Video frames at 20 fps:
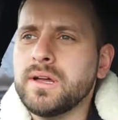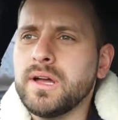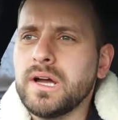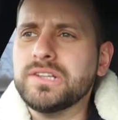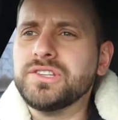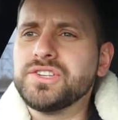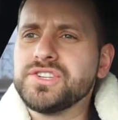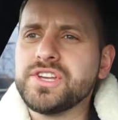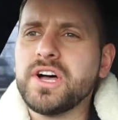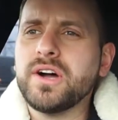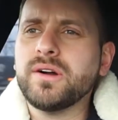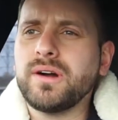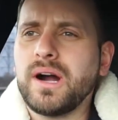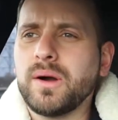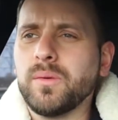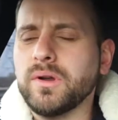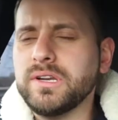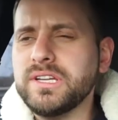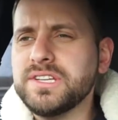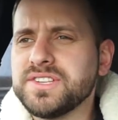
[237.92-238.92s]
And so
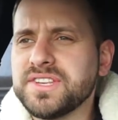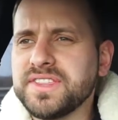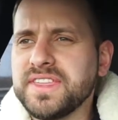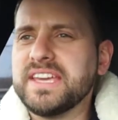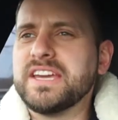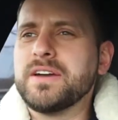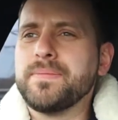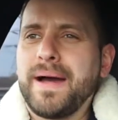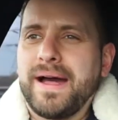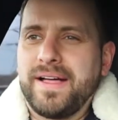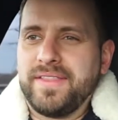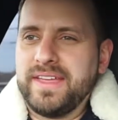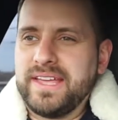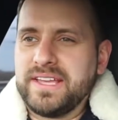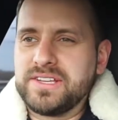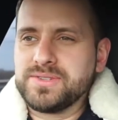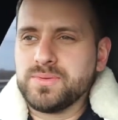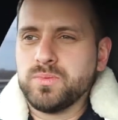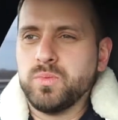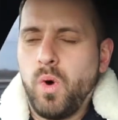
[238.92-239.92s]
I want you to think about
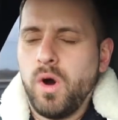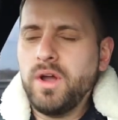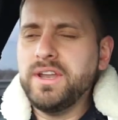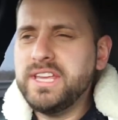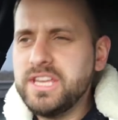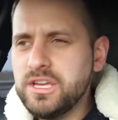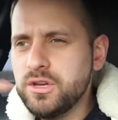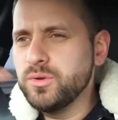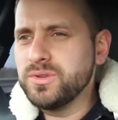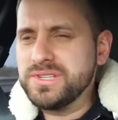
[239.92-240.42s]
this. What are you